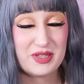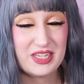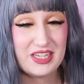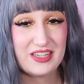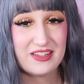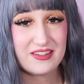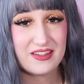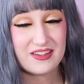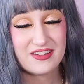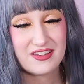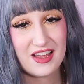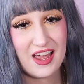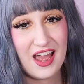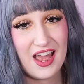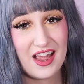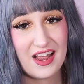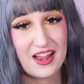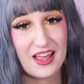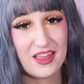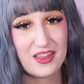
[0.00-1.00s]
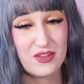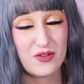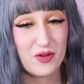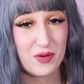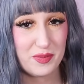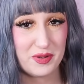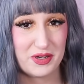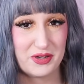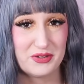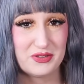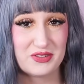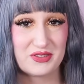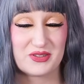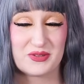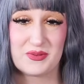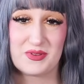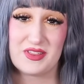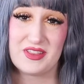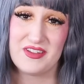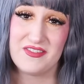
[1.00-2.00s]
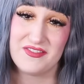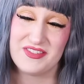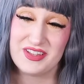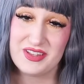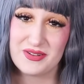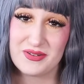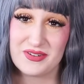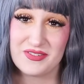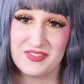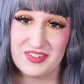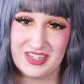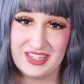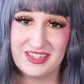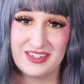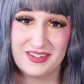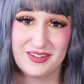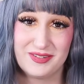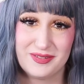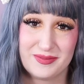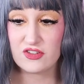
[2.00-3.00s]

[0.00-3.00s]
please tag your posts with Lovely Lore Video.